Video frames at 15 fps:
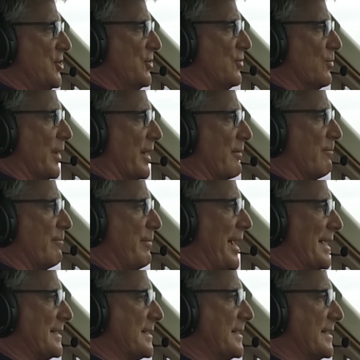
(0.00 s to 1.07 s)
do want to
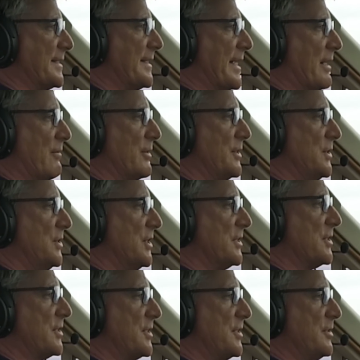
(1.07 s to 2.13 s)
pass this tower
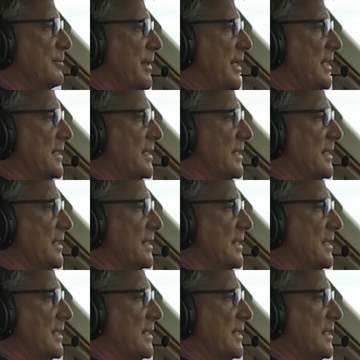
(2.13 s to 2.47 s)
just to be